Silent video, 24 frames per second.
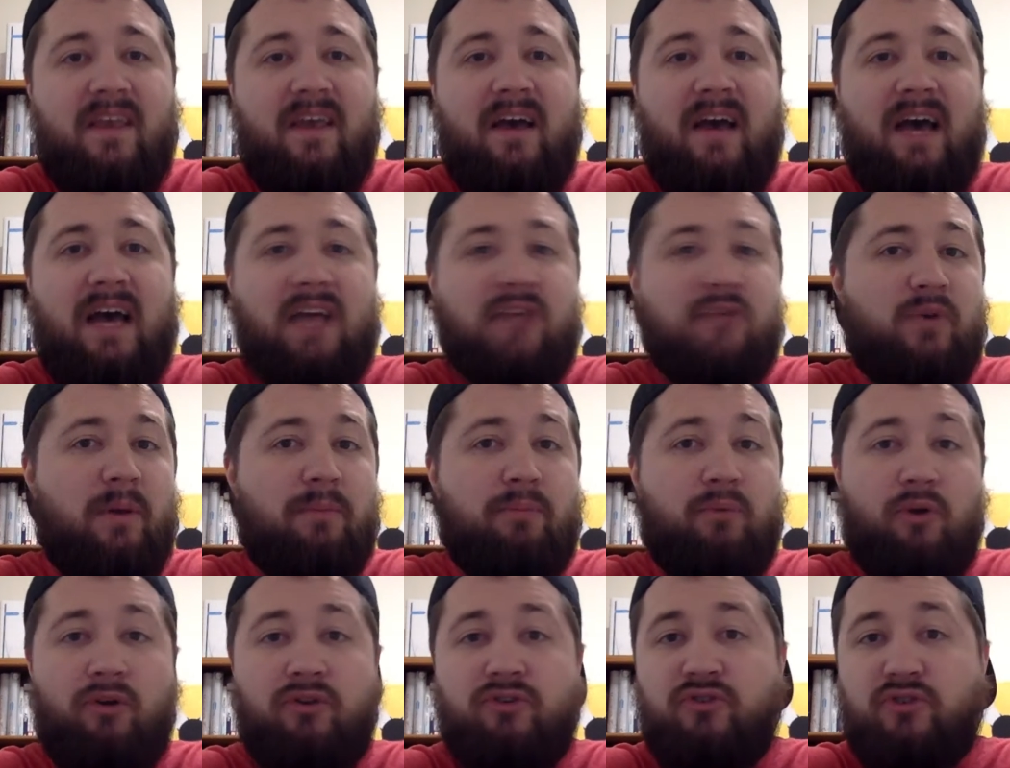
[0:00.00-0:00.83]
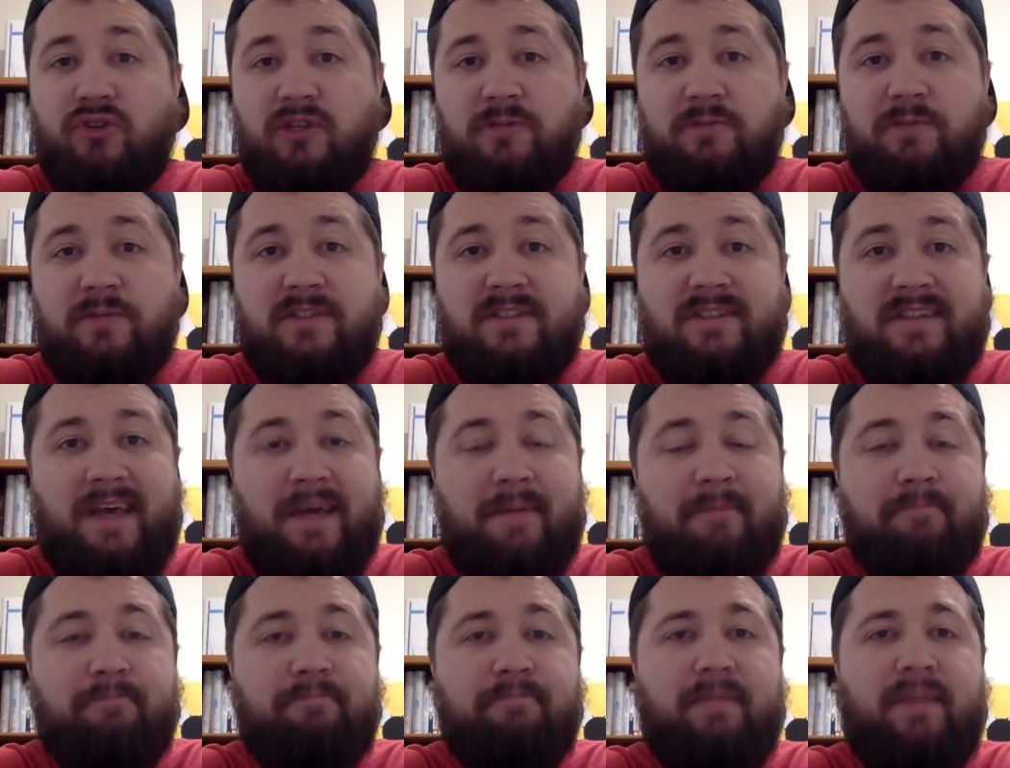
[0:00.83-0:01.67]
Uh, as we approach Christmas
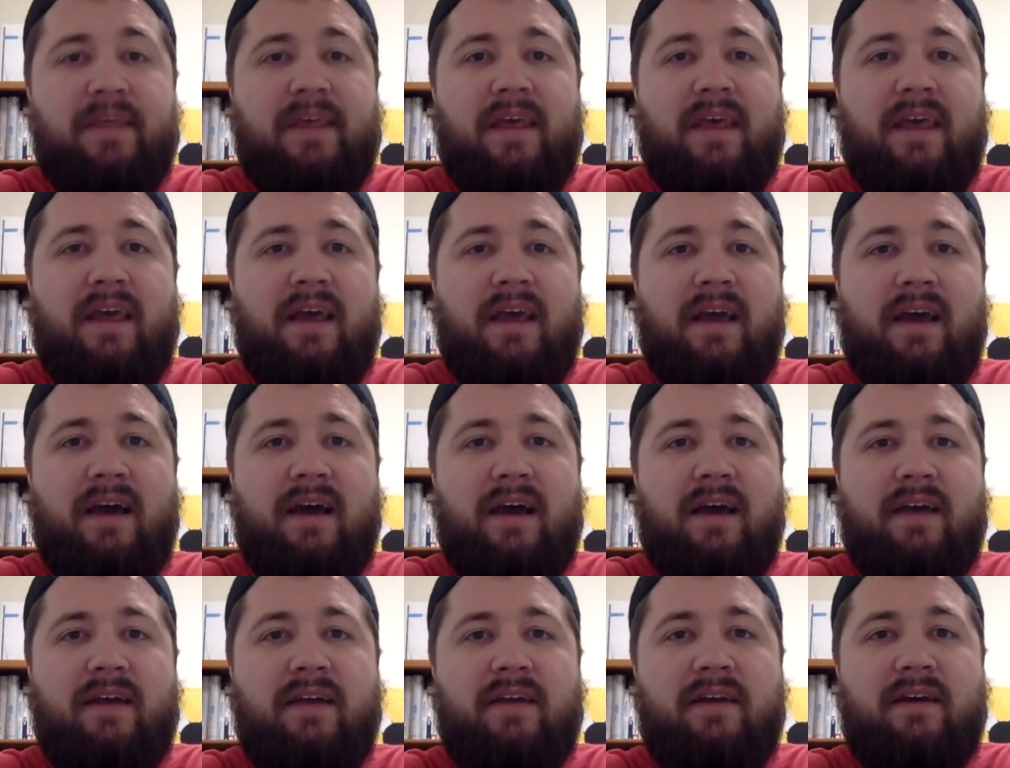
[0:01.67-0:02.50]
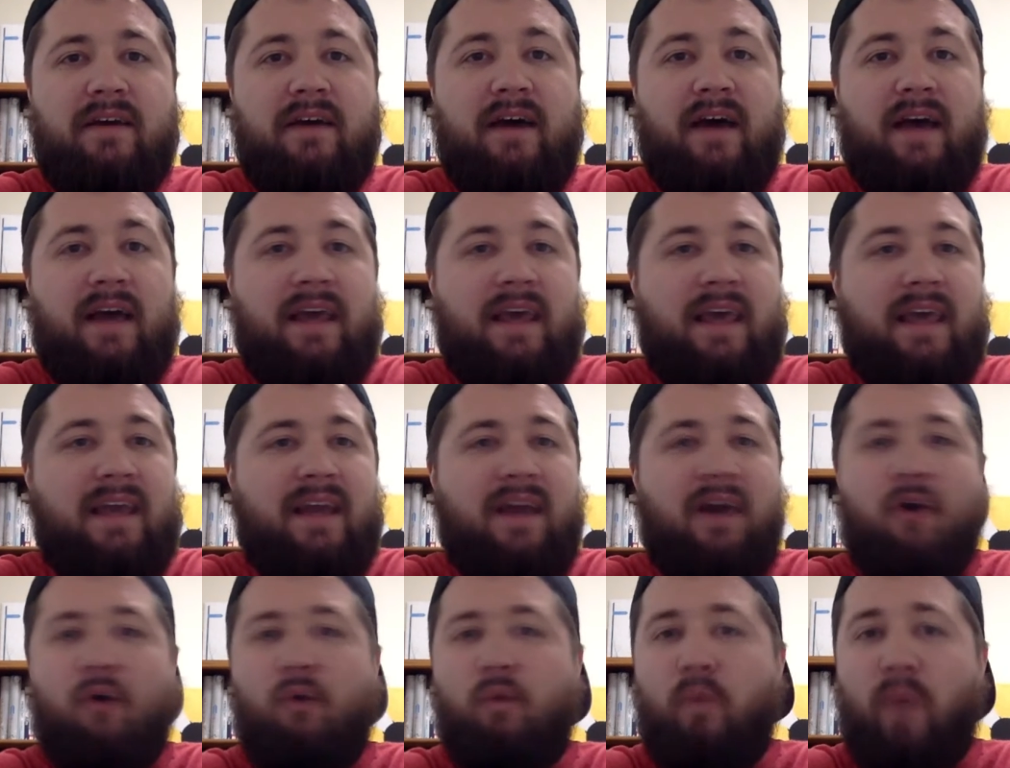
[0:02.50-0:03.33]
time. And I
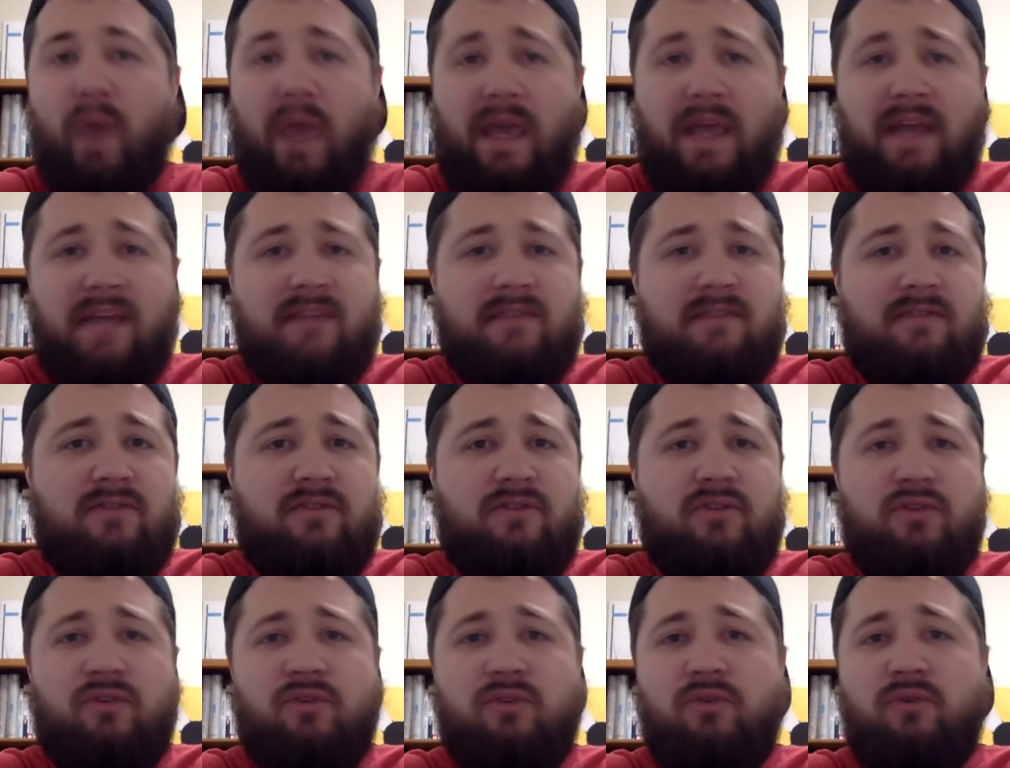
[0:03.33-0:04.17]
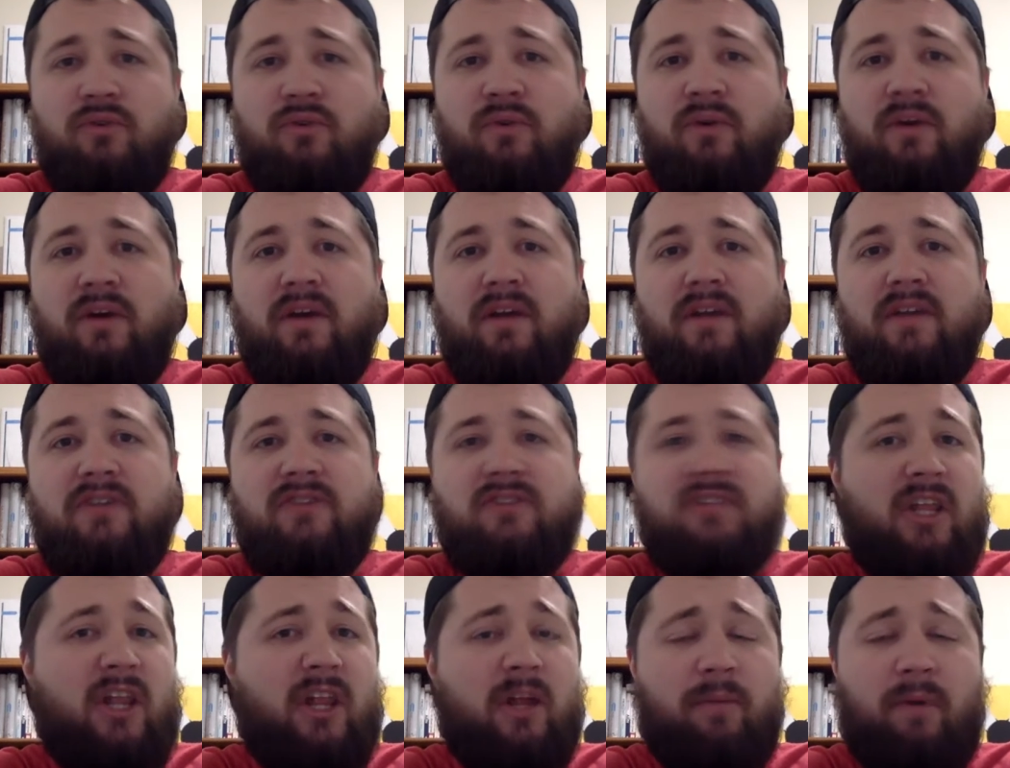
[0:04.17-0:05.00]
cannot wait to
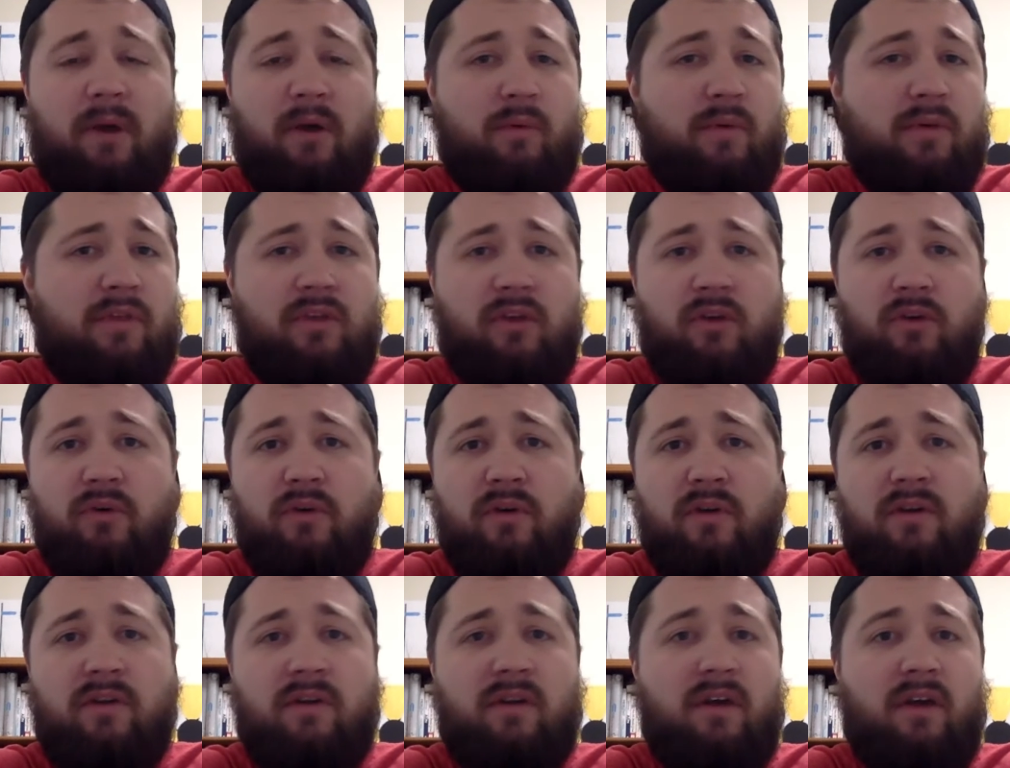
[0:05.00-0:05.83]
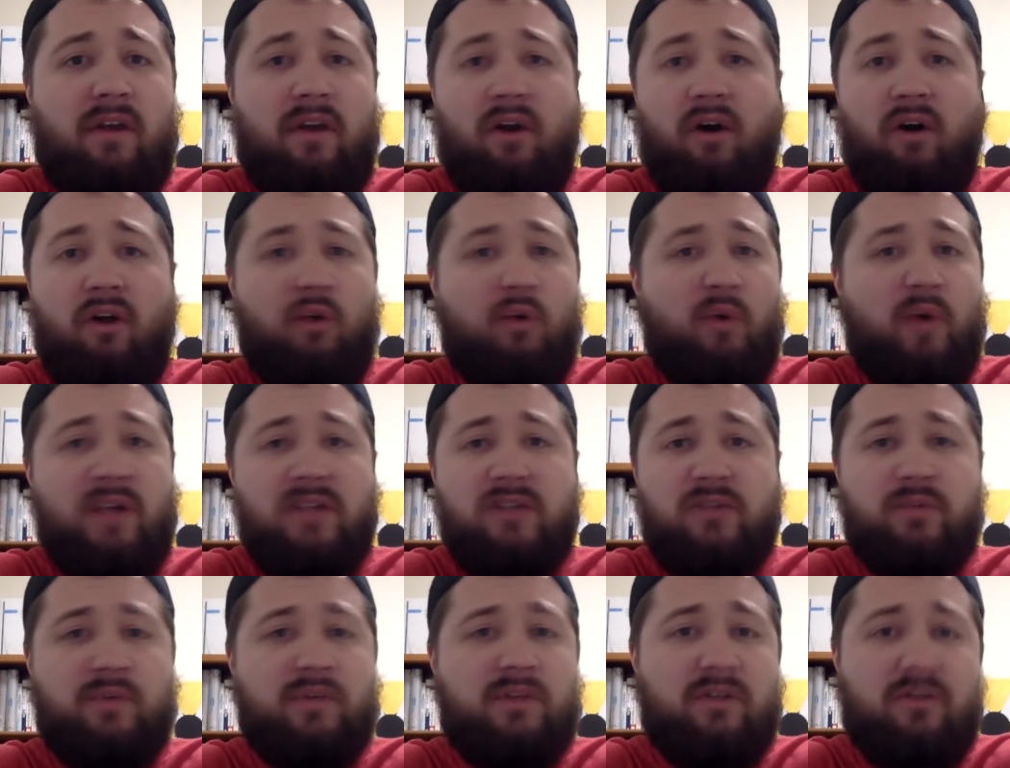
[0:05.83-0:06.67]
celebrate with you in, in all the
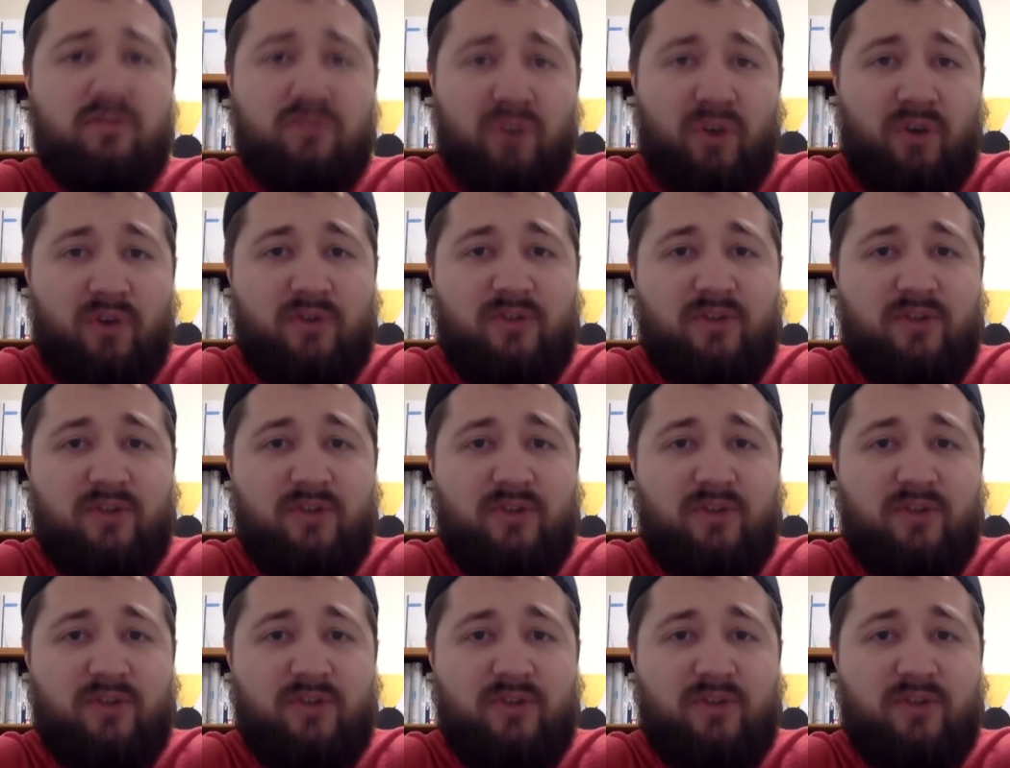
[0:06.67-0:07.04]
ways that we do so.